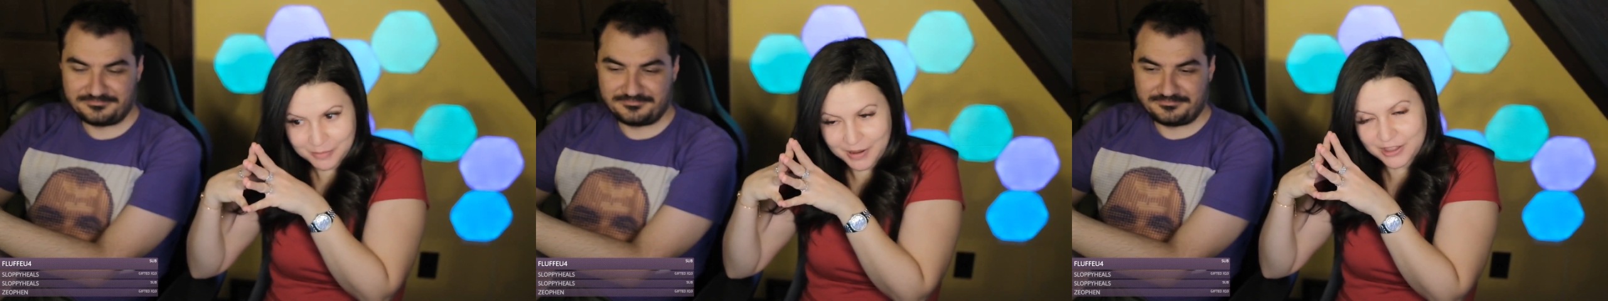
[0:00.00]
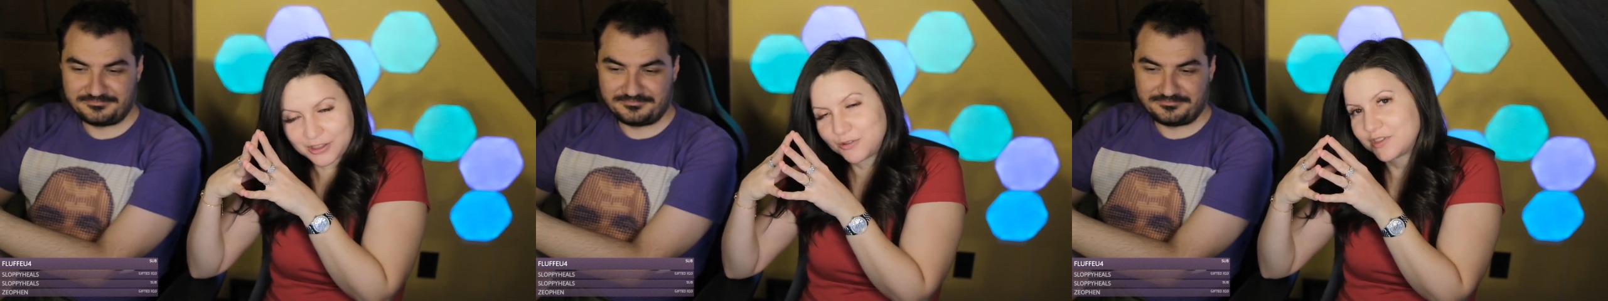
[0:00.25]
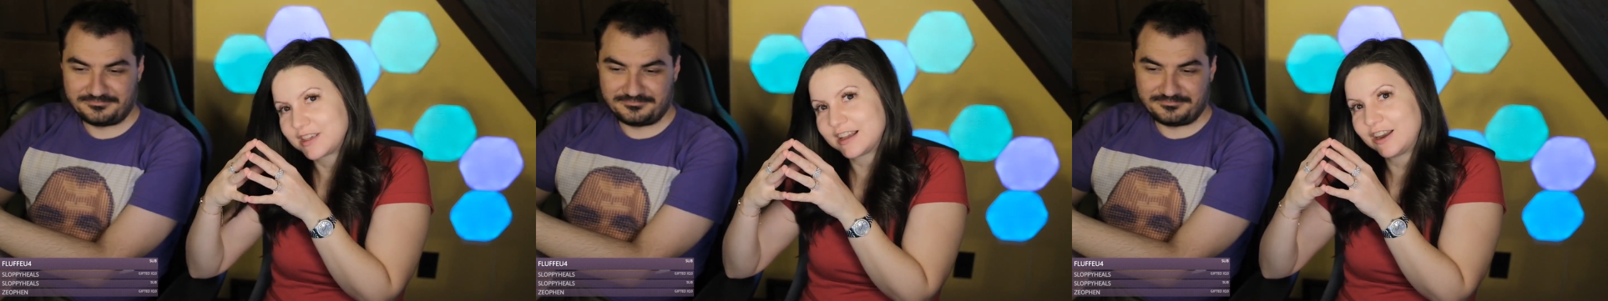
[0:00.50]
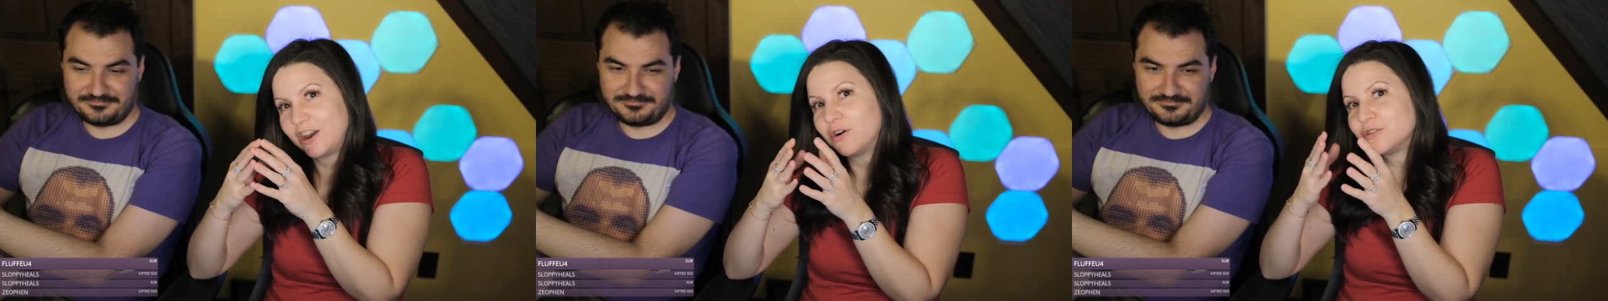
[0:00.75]
Speaker 1: by using
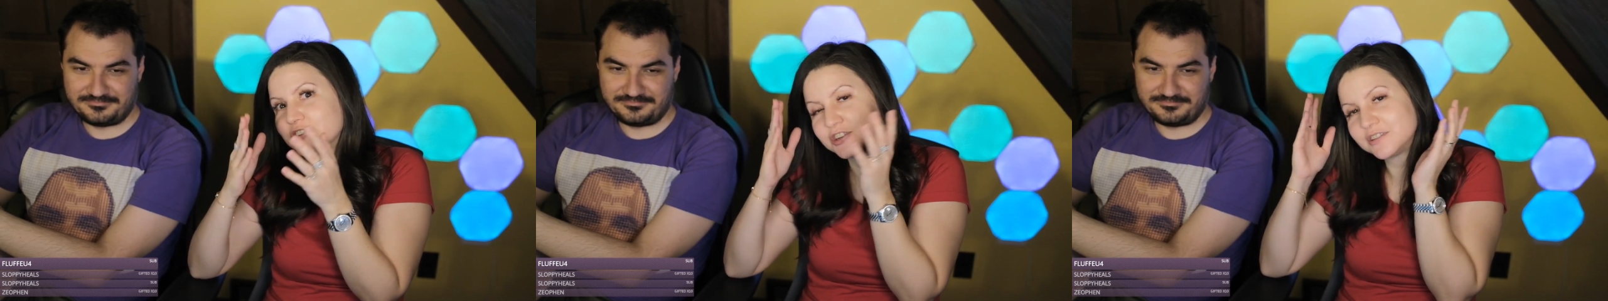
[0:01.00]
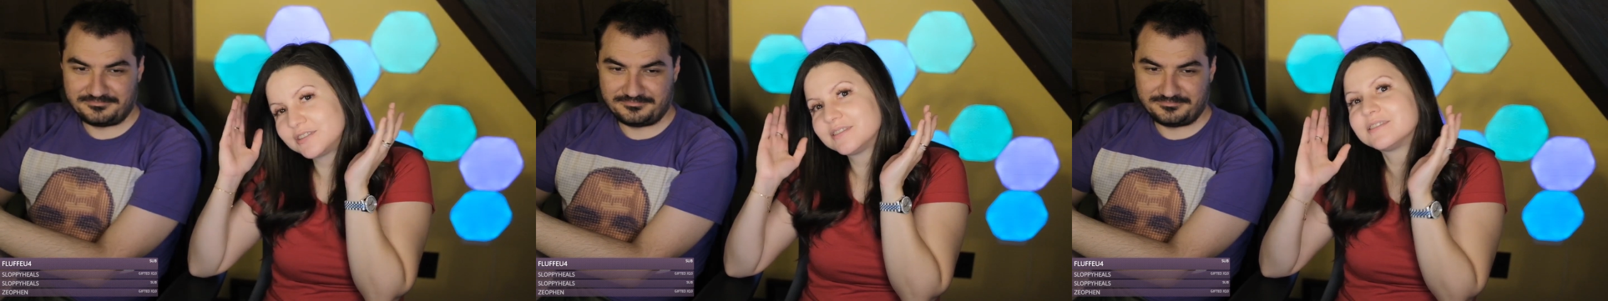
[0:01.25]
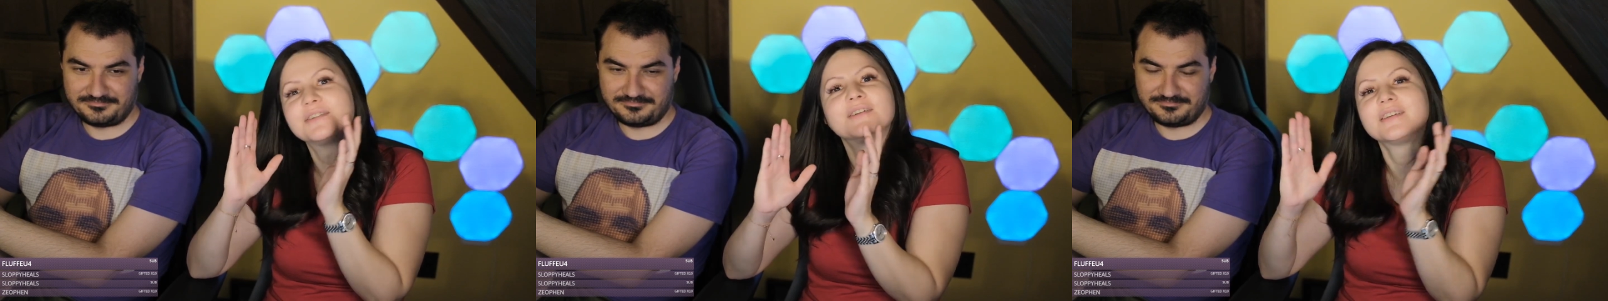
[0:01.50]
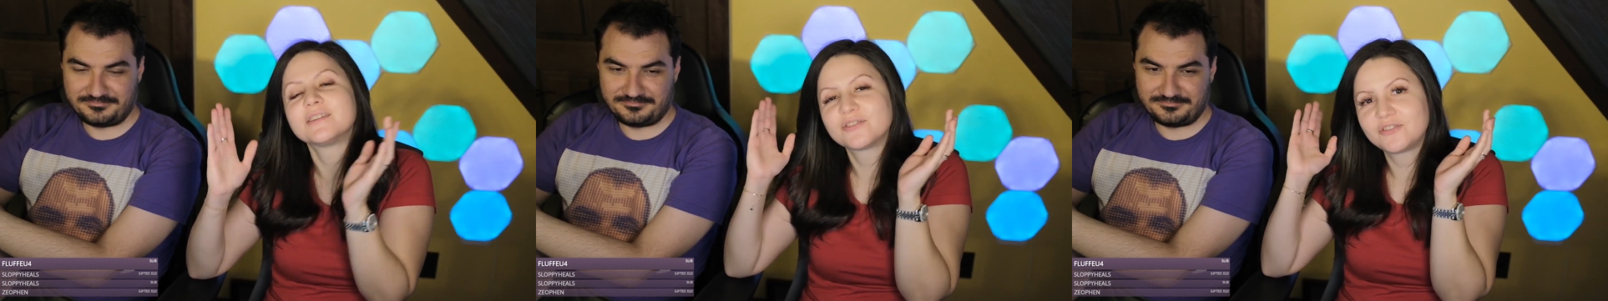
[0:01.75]
a lotion
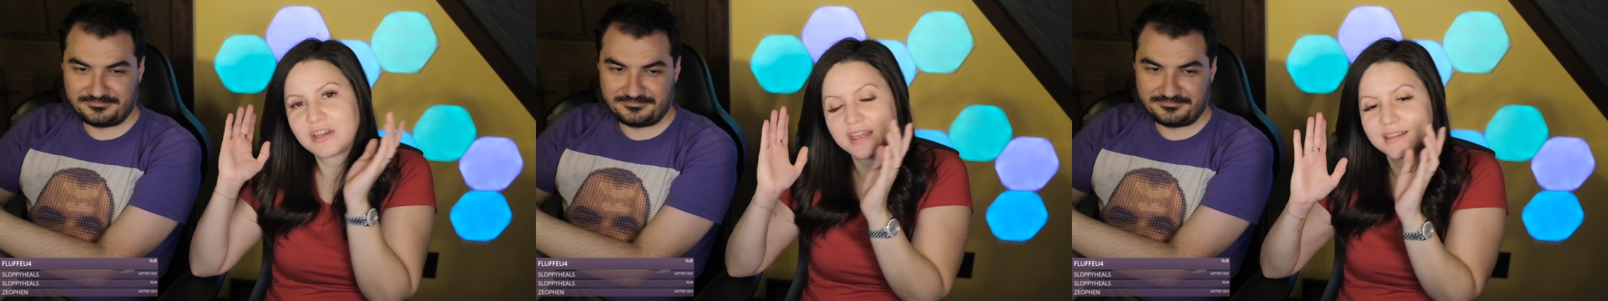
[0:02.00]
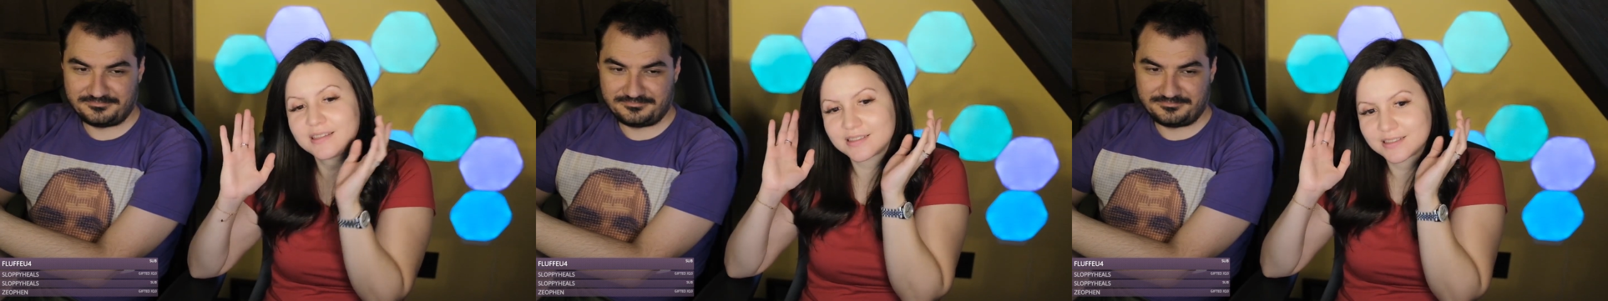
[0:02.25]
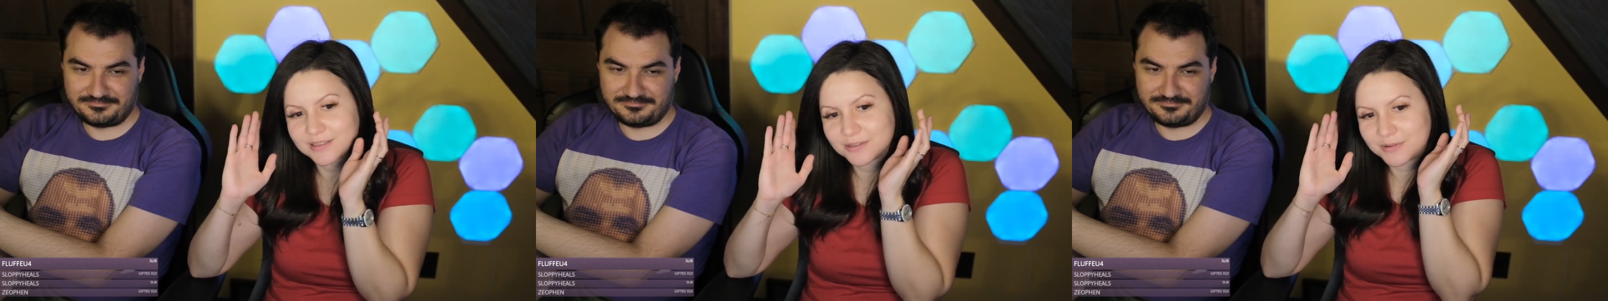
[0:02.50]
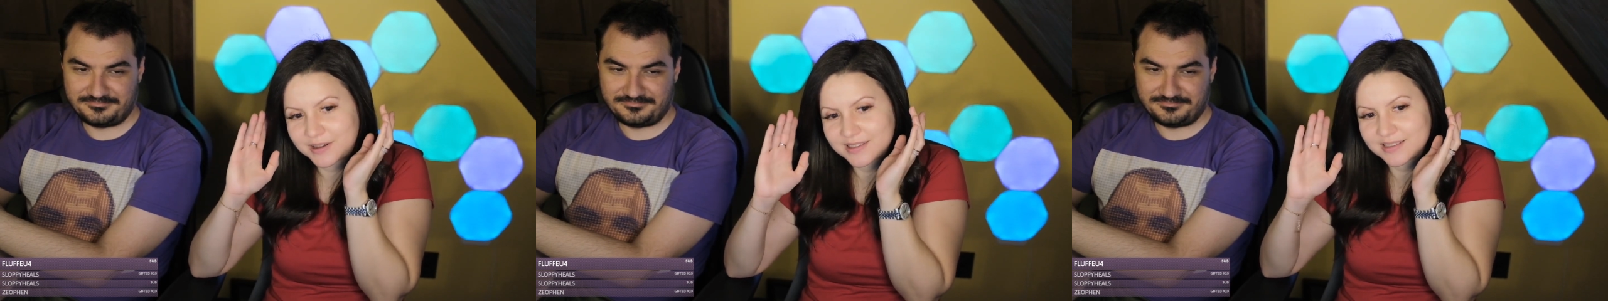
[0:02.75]
on his face
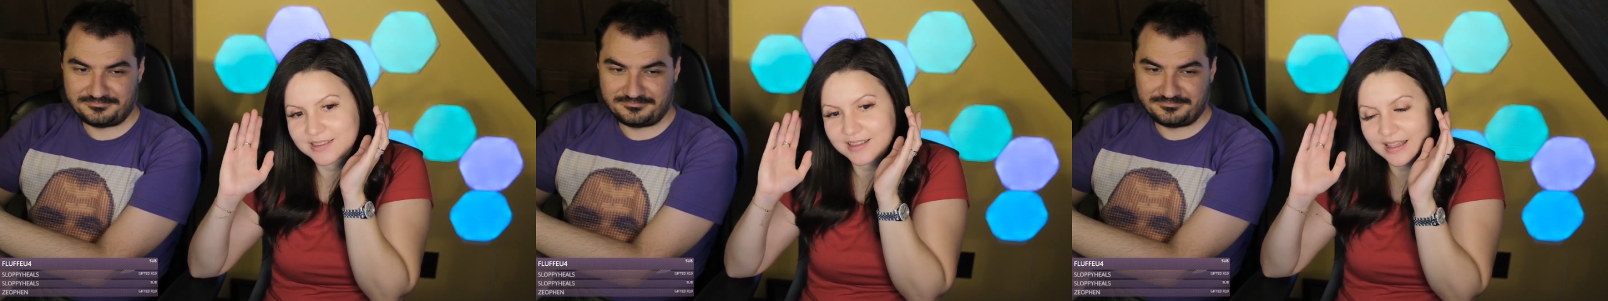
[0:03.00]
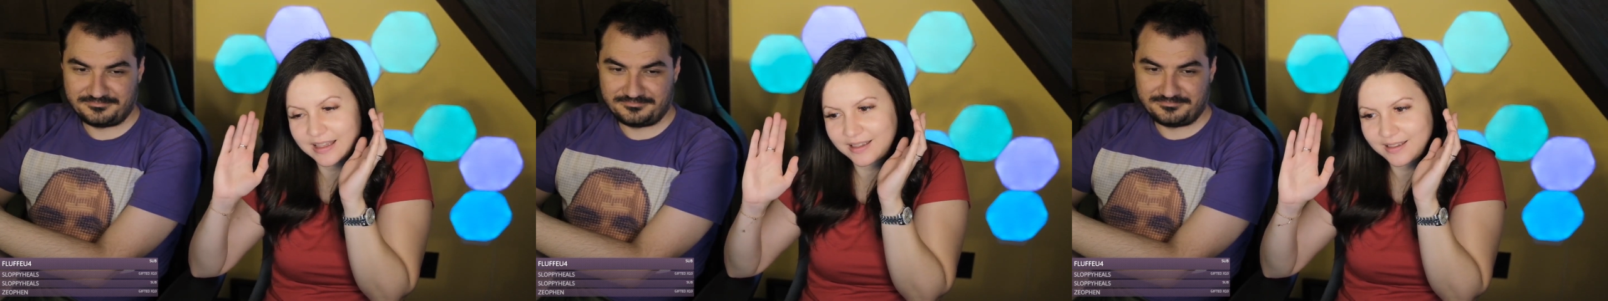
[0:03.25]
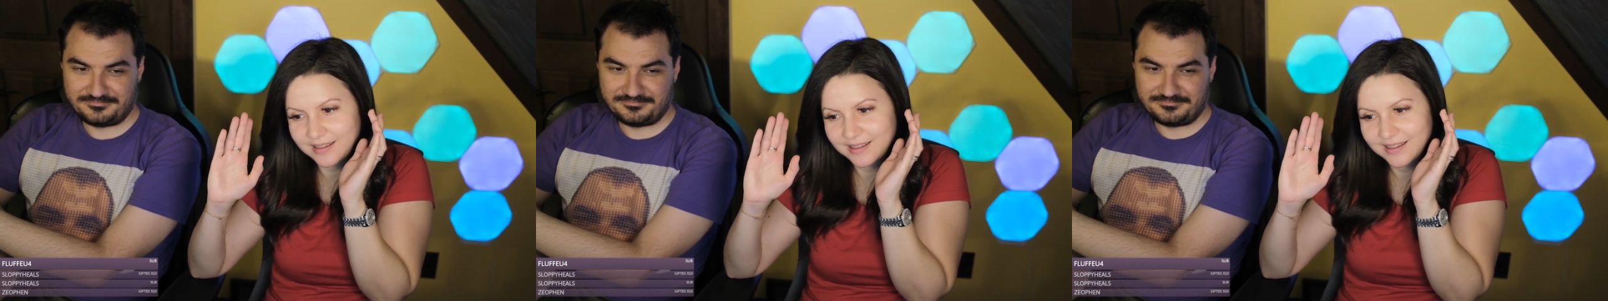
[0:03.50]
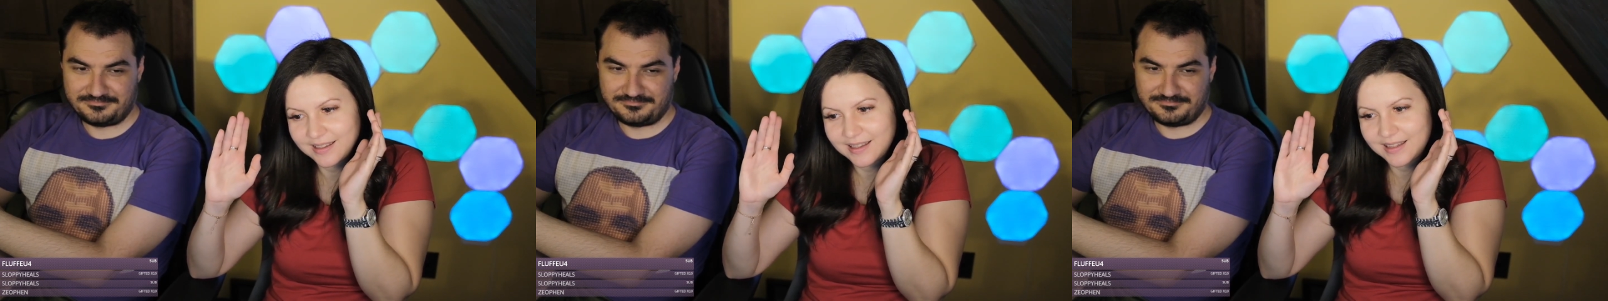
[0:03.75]
twice a day.
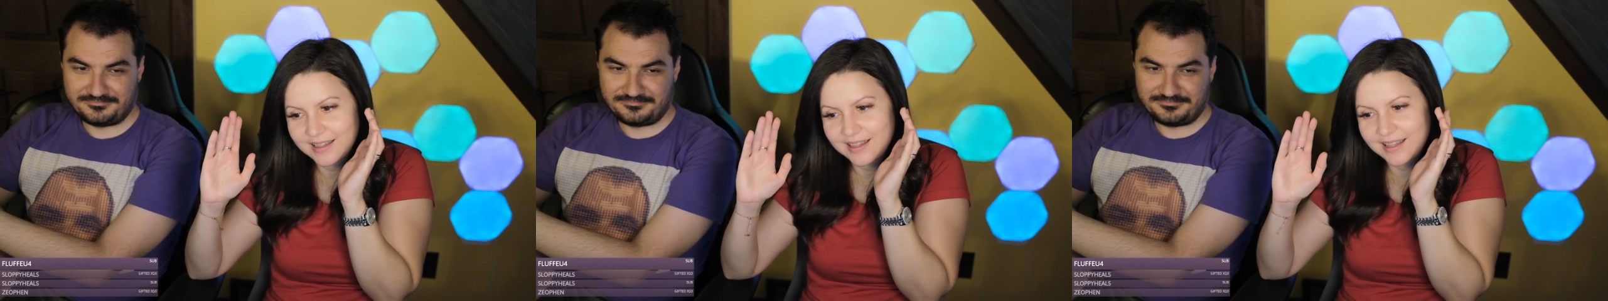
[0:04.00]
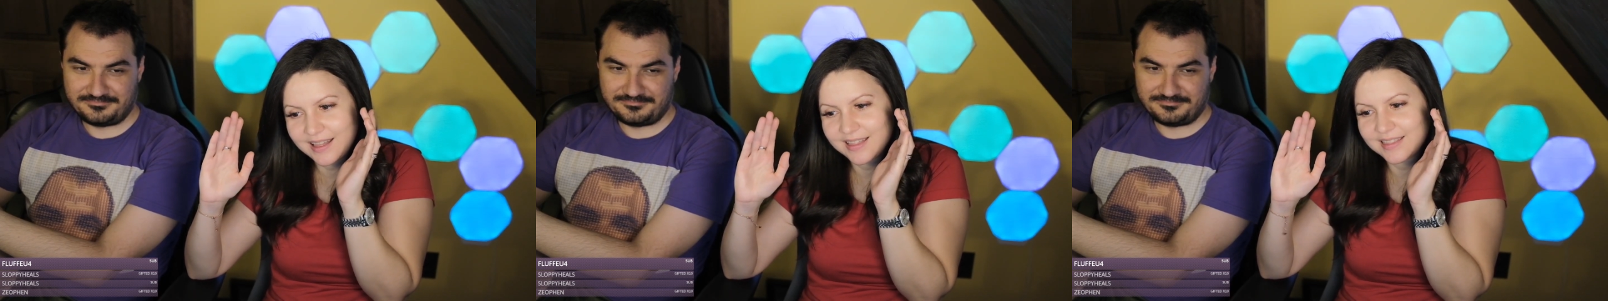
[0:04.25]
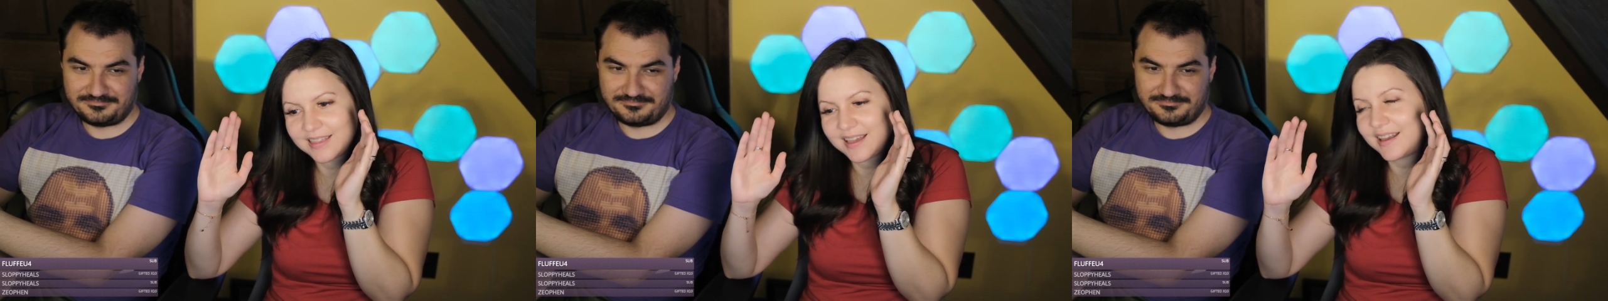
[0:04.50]
And